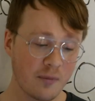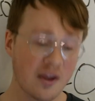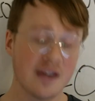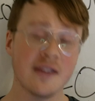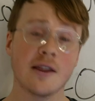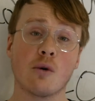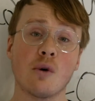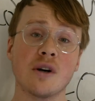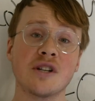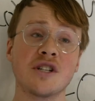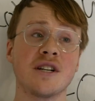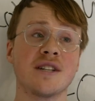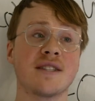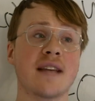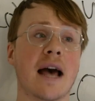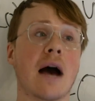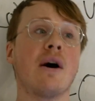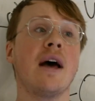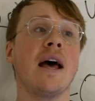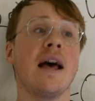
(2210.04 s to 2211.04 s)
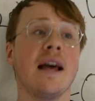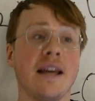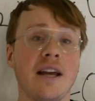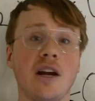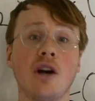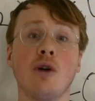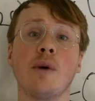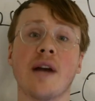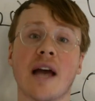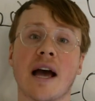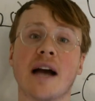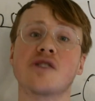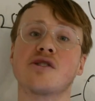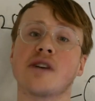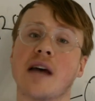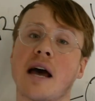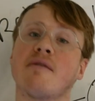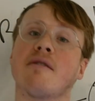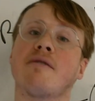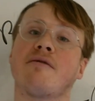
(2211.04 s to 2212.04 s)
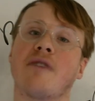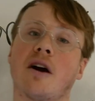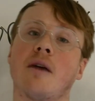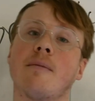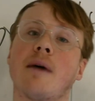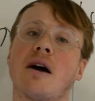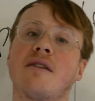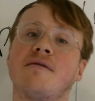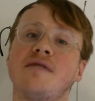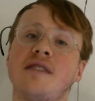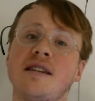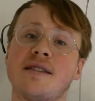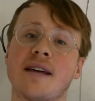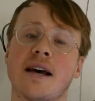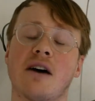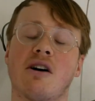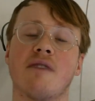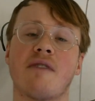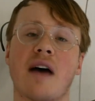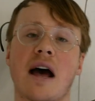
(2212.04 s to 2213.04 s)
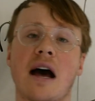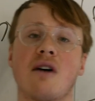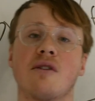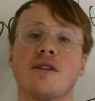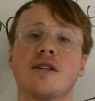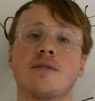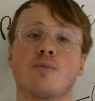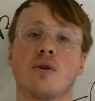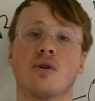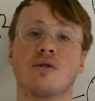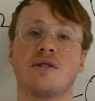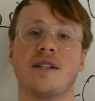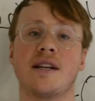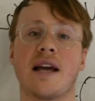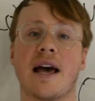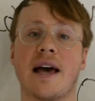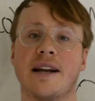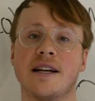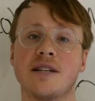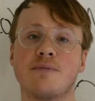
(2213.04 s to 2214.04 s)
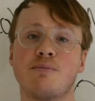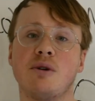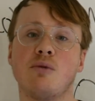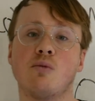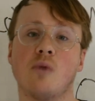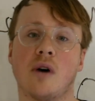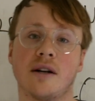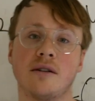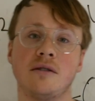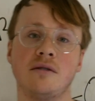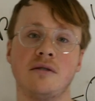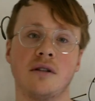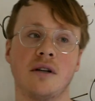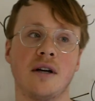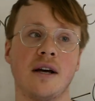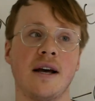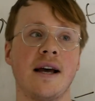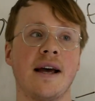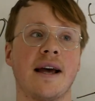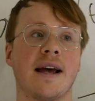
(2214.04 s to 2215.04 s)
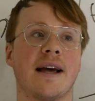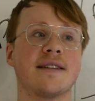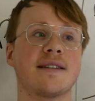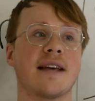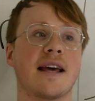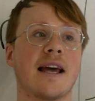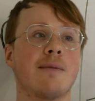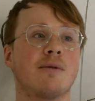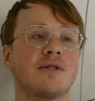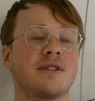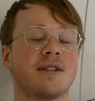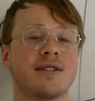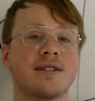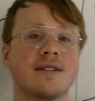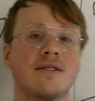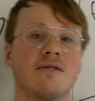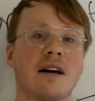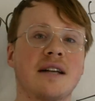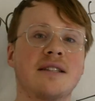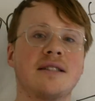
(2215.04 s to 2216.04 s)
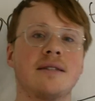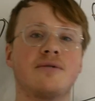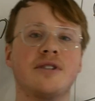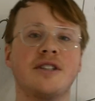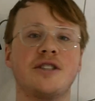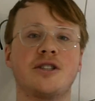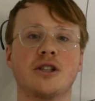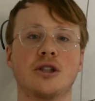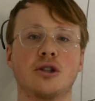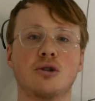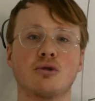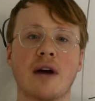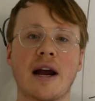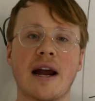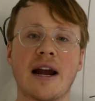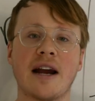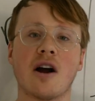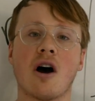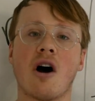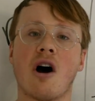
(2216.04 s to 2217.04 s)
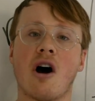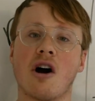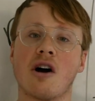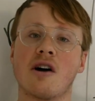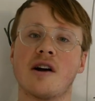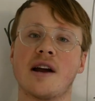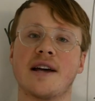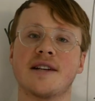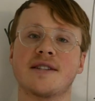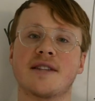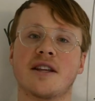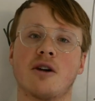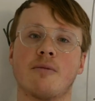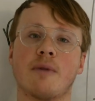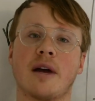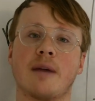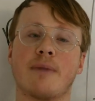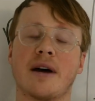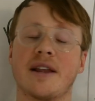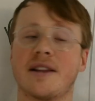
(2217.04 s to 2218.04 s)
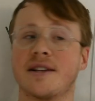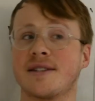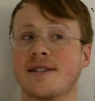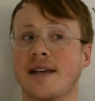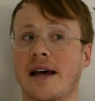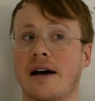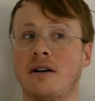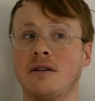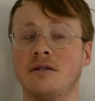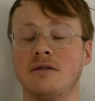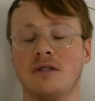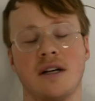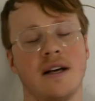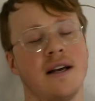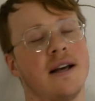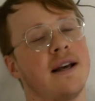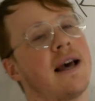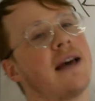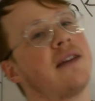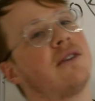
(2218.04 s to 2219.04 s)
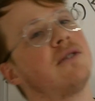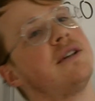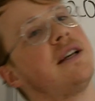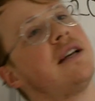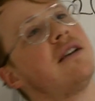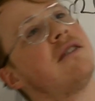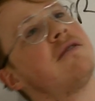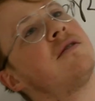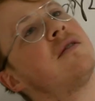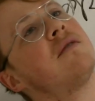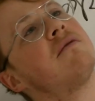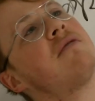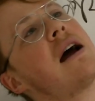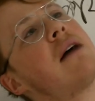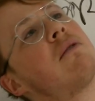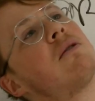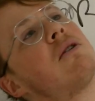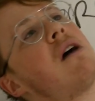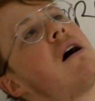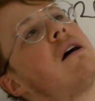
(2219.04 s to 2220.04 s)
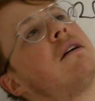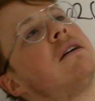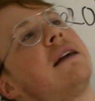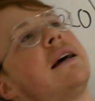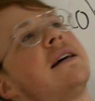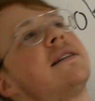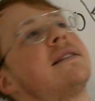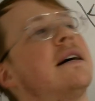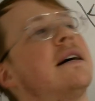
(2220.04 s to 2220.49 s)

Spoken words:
The question is how. Here we actually have a fair amount of detail of how this protein NSP1 is able to selectively degrade RNAs that are made by the cell and leave viral RNAs